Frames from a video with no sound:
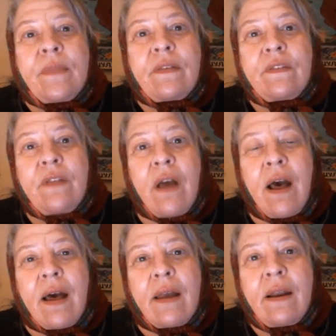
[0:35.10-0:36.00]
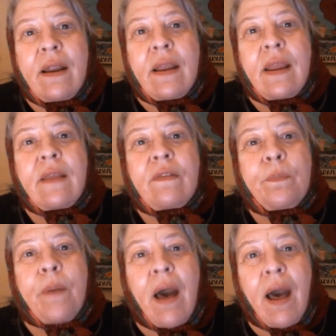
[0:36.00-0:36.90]
star
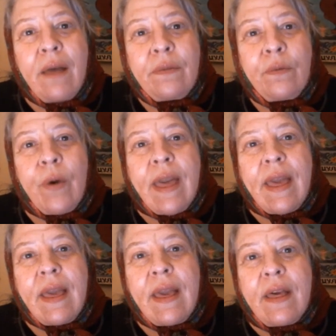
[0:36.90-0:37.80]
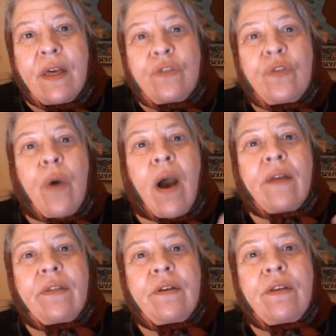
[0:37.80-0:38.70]
is pathway to
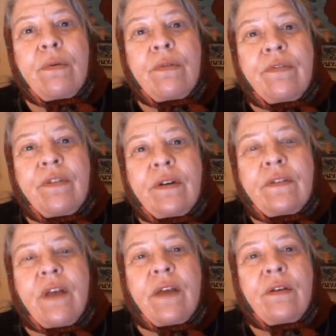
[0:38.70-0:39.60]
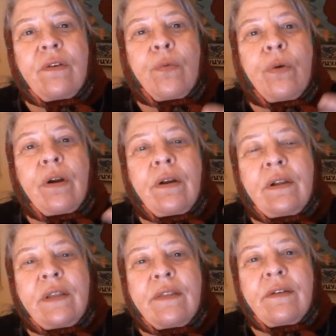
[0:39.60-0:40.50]
other universe, other
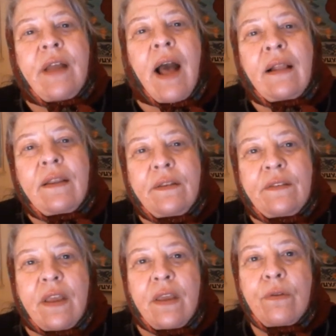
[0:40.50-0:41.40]
world, other galaxy.